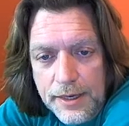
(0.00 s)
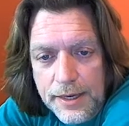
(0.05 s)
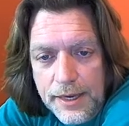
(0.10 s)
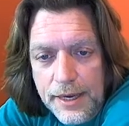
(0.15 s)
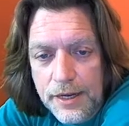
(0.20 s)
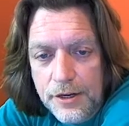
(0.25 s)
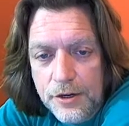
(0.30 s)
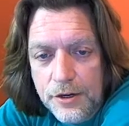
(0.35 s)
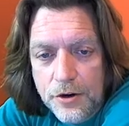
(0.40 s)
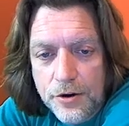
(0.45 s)

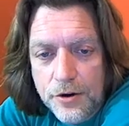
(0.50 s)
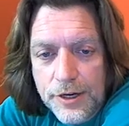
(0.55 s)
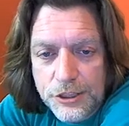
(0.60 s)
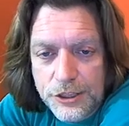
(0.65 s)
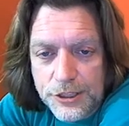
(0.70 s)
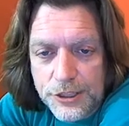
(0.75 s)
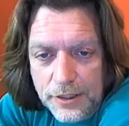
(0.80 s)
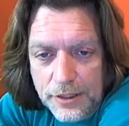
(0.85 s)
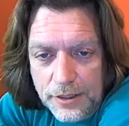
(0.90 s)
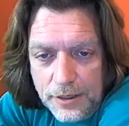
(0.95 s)
Ken
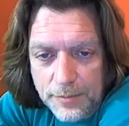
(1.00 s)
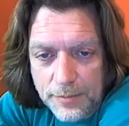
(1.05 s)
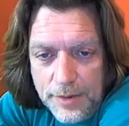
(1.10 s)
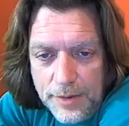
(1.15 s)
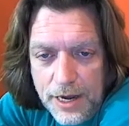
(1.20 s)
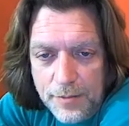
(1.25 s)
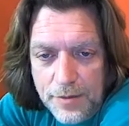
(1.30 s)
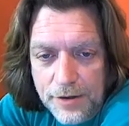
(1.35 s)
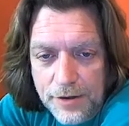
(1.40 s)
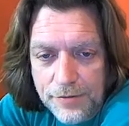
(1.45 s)
Christian,
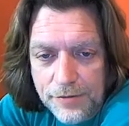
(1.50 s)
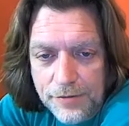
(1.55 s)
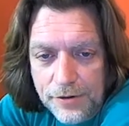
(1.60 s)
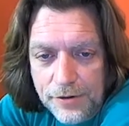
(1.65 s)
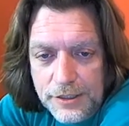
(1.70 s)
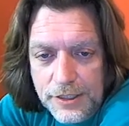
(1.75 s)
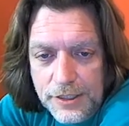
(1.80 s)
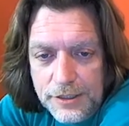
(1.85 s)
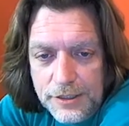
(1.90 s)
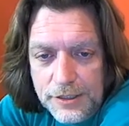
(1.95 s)
about my
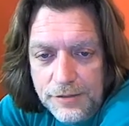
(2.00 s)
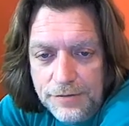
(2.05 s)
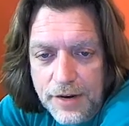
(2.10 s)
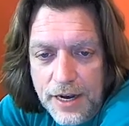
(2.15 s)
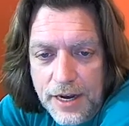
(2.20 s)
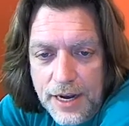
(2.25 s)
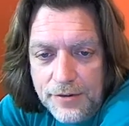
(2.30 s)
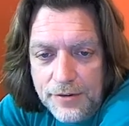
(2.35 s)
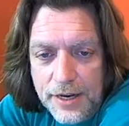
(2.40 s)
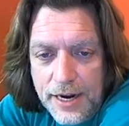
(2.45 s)
first
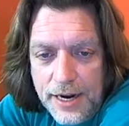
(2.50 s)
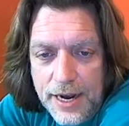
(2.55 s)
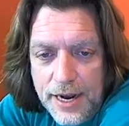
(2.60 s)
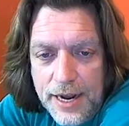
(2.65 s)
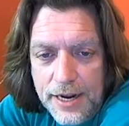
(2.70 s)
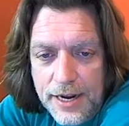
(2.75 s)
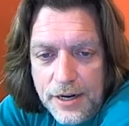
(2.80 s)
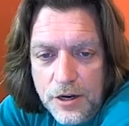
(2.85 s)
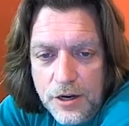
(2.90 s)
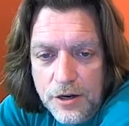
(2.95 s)
65, could
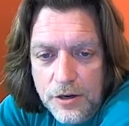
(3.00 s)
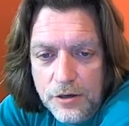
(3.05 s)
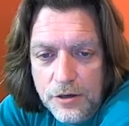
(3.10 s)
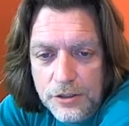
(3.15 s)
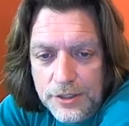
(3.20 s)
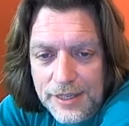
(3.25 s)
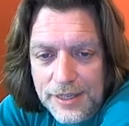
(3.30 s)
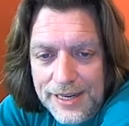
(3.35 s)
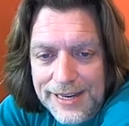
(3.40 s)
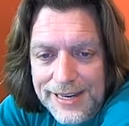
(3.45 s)
I
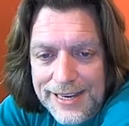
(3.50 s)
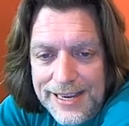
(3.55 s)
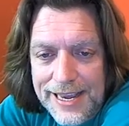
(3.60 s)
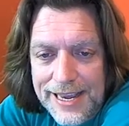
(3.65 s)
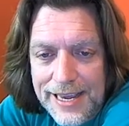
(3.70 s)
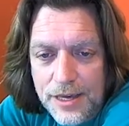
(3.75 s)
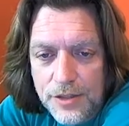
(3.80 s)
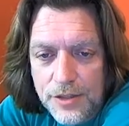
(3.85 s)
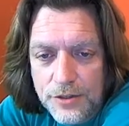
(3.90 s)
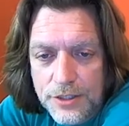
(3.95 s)
coax a
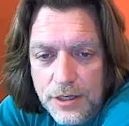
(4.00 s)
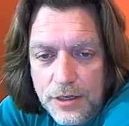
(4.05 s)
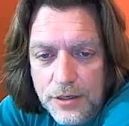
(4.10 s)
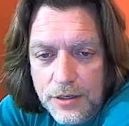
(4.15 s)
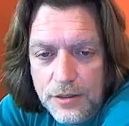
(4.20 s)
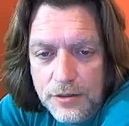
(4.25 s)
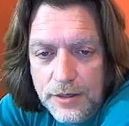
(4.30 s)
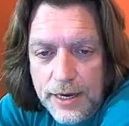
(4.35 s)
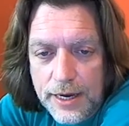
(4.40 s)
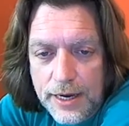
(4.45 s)
Keith
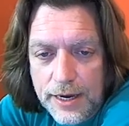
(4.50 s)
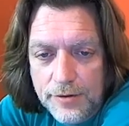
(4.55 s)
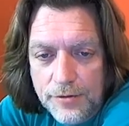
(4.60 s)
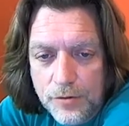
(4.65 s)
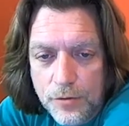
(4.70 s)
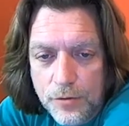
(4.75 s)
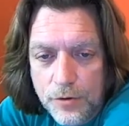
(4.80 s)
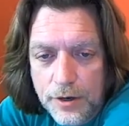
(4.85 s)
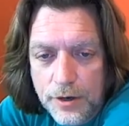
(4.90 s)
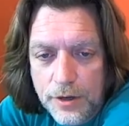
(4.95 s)
tone out of
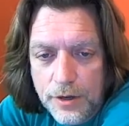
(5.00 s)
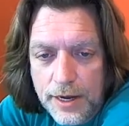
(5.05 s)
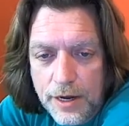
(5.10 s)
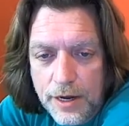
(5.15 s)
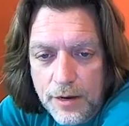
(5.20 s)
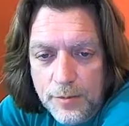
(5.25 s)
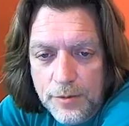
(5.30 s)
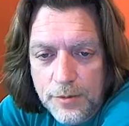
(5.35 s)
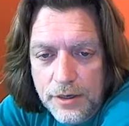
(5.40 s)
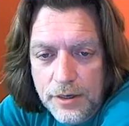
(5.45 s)
a Royal
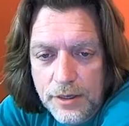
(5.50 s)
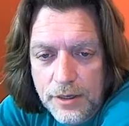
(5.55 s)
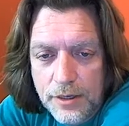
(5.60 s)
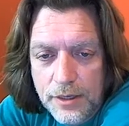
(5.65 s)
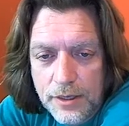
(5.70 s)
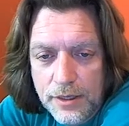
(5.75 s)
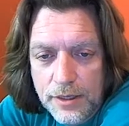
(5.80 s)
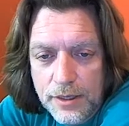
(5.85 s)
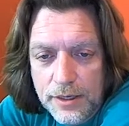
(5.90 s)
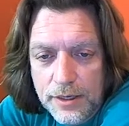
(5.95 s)
Albert?
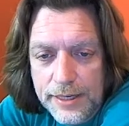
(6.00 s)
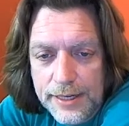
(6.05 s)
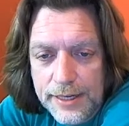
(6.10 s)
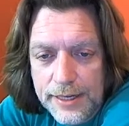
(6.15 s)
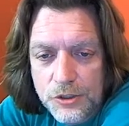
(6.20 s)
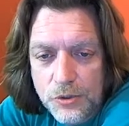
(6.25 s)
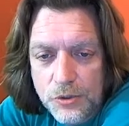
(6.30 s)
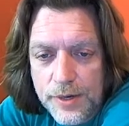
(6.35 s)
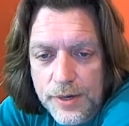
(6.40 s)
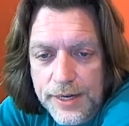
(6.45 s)
Need
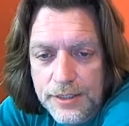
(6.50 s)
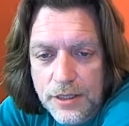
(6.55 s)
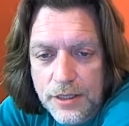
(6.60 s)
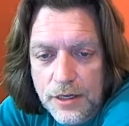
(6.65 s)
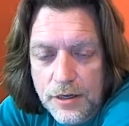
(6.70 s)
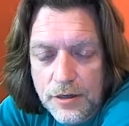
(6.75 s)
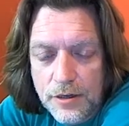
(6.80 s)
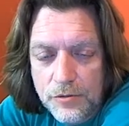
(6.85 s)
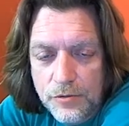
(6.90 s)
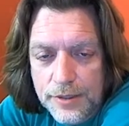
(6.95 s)
a tweed
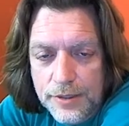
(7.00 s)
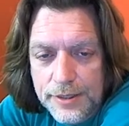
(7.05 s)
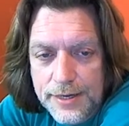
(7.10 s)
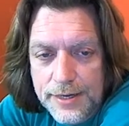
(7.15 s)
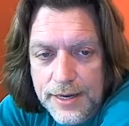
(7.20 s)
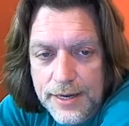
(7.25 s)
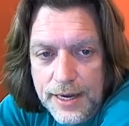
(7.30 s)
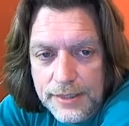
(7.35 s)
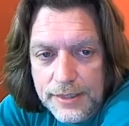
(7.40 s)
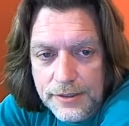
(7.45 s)
tone with
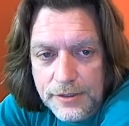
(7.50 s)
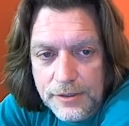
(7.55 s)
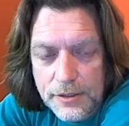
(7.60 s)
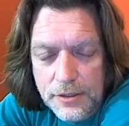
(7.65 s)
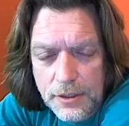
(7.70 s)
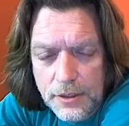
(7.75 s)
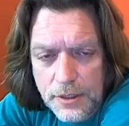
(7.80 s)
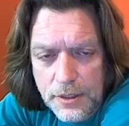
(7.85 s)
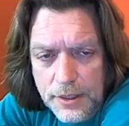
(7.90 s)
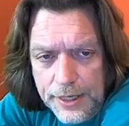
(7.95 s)
nuts.
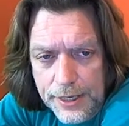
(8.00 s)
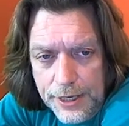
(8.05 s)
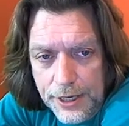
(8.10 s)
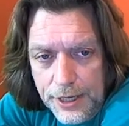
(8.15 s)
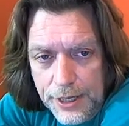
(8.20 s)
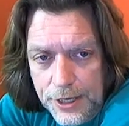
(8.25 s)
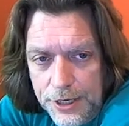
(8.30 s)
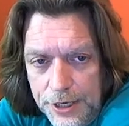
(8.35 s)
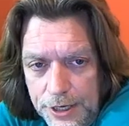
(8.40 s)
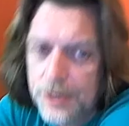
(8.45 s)

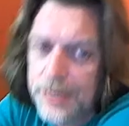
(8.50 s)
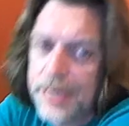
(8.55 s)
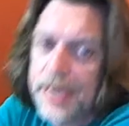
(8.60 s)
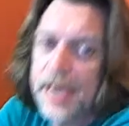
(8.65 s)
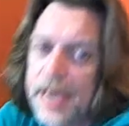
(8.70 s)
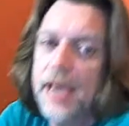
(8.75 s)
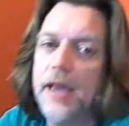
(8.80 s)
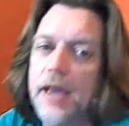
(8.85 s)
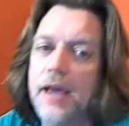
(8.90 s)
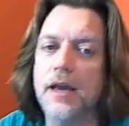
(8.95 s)
You
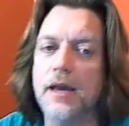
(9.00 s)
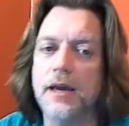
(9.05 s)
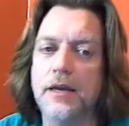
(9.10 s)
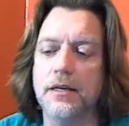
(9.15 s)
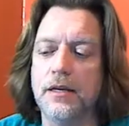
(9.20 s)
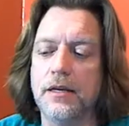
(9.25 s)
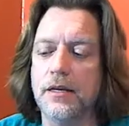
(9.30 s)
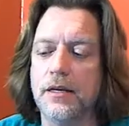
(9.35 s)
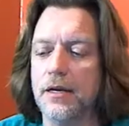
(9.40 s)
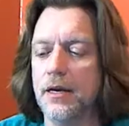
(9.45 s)

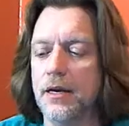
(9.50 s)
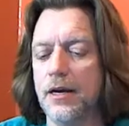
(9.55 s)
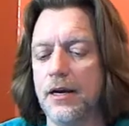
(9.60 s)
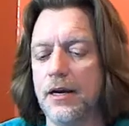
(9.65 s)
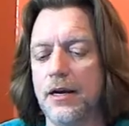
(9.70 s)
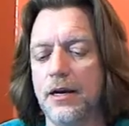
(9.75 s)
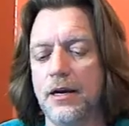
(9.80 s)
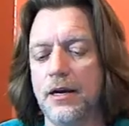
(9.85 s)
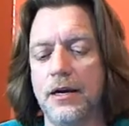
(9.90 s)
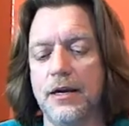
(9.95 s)
can.
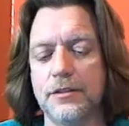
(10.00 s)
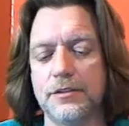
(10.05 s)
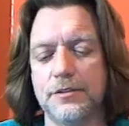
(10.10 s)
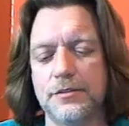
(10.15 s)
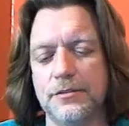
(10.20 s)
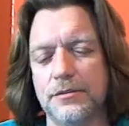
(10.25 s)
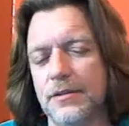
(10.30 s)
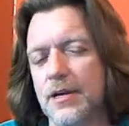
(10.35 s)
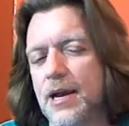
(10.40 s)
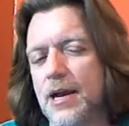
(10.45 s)
Uh,
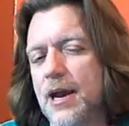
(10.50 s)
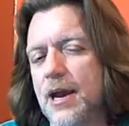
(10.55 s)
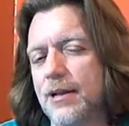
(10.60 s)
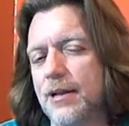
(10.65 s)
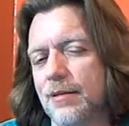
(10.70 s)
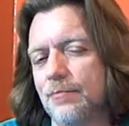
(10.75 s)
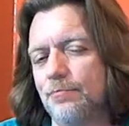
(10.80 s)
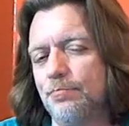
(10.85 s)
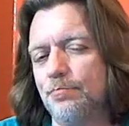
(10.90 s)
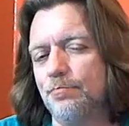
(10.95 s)
that's
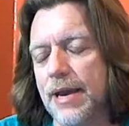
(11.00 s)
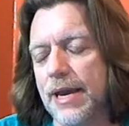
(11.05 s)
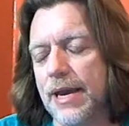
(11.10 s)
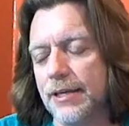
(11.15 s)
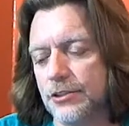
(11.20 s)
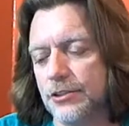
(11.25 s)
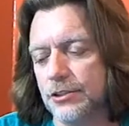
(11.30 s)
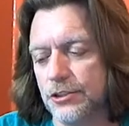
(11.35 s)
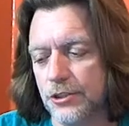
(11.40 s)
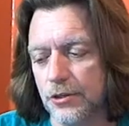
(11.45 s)
not the
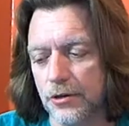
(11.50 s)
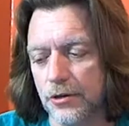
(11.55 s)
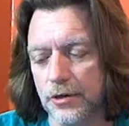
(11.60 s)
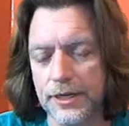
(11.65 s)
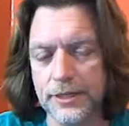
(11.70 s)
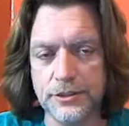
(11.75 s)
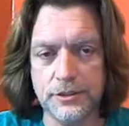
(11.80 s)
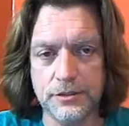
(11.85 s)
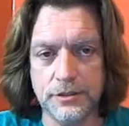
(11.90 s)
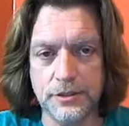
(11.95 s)
best
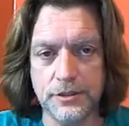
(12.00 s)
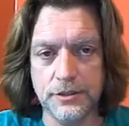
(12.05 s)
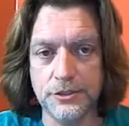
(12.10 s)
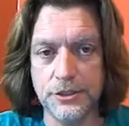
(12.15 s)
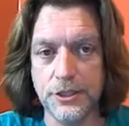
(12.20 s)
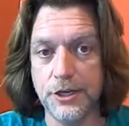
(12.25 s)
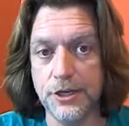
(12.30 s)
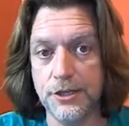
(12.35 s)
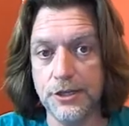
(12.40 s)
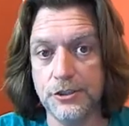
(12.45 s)
choice. It's
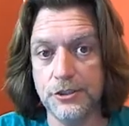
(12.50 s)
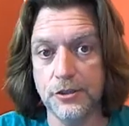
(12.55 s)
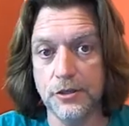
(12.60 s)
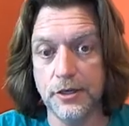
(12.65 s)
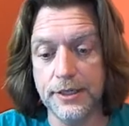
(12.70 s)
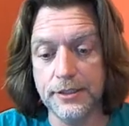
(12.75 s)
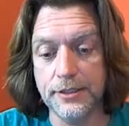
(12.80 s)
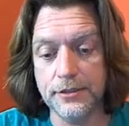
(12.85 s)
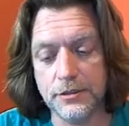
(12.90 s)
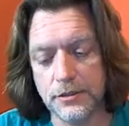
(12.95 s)
a good
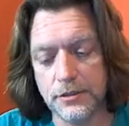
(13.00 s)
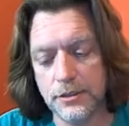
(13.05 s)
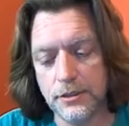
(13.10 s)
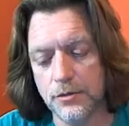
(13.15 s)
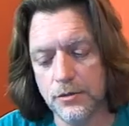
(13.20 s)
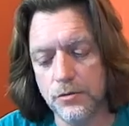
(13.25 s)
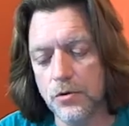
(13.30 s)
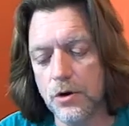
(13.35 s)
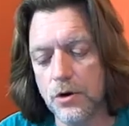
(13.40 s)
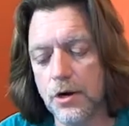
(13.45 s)
choice.
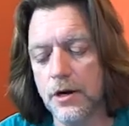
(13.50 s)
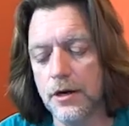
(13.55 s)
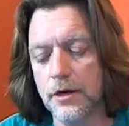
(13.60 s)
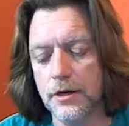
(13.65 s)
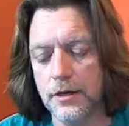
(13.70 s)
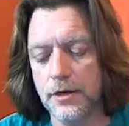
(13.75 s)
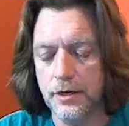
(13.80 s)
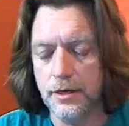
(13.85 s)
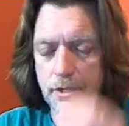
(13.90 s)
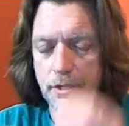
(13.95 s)
It'll
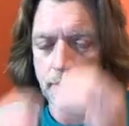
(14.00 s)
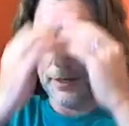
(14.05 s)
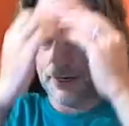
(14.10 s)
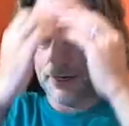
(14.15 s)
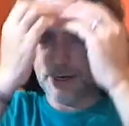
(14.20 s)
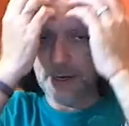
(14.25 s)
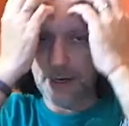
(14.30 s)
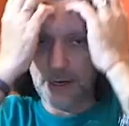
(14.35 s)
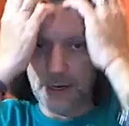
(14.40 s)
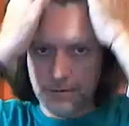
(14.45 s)
work.
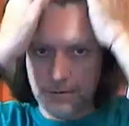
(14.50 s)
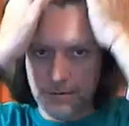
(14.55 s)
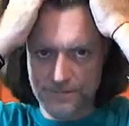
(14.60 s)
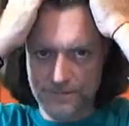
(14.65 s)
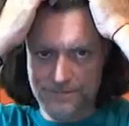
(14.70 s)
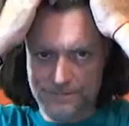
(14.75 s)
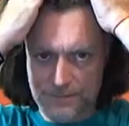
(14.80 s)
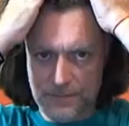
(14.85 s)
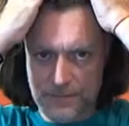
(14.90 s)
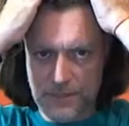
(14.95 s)

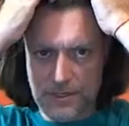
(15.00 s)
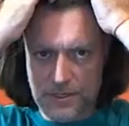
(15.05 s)
Um,